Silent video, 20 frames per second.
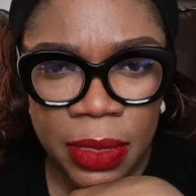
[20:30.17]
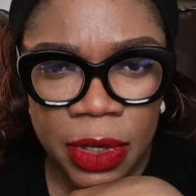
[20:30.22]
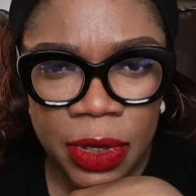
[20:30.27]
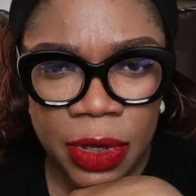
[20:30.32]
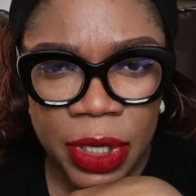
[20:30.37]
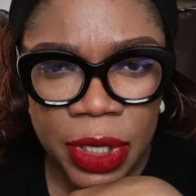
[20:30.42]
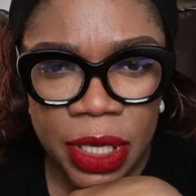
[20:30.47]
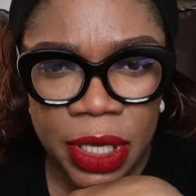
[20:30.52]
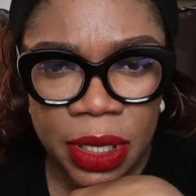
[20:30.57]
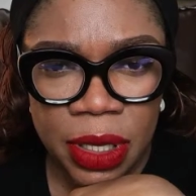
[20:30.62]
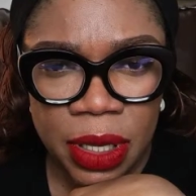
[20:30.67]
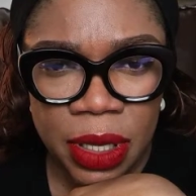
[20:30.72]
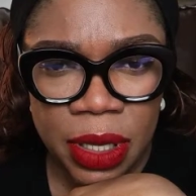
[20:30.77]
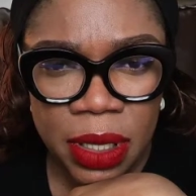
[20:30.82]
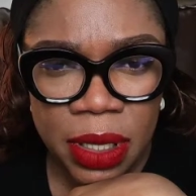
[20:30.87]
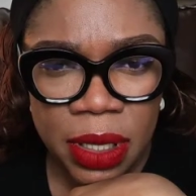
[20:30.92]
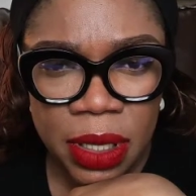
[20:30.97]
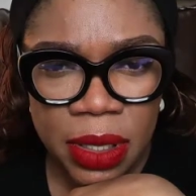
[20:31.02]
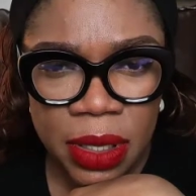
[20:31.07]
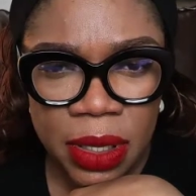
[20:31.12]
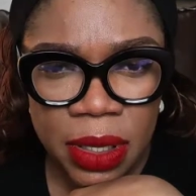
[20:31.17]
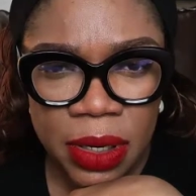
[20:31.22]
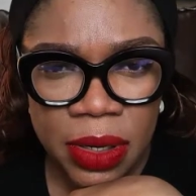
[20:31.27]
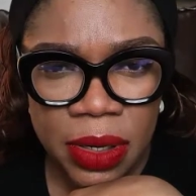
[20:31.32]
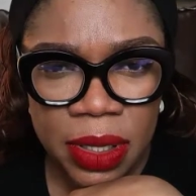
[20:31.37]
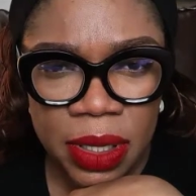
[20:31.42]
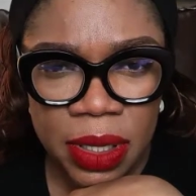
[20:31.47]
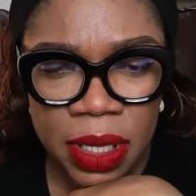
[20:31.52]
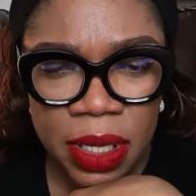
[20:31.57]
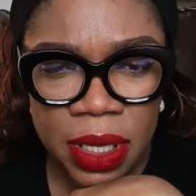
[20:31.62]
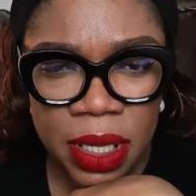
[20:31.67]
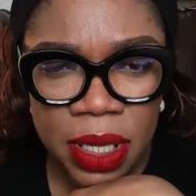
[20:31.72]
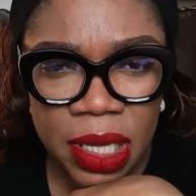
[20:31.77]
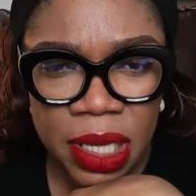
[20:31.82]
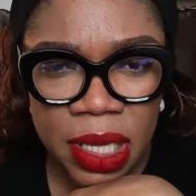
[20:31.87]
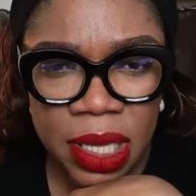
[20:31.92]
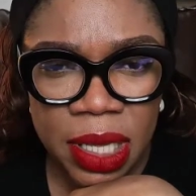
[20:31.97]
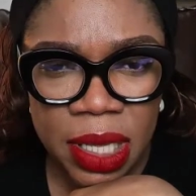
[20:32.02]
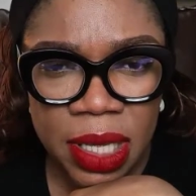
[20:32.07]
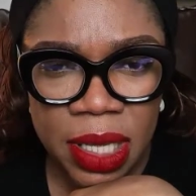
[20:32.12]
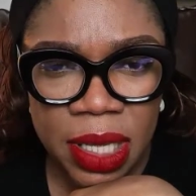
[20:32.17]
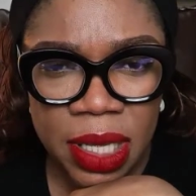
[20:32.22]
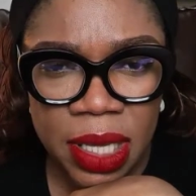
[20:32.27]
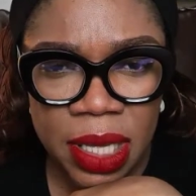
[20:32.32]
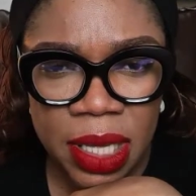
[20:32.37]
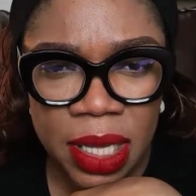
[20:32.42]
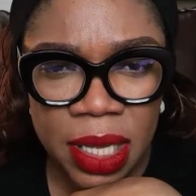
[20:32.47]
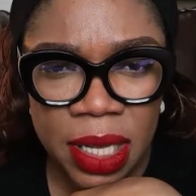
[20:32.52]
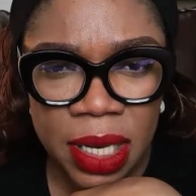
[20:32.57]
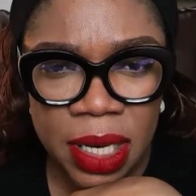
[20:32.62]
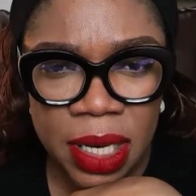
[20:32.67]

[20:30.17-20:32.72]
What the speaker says: Okay, I think I can.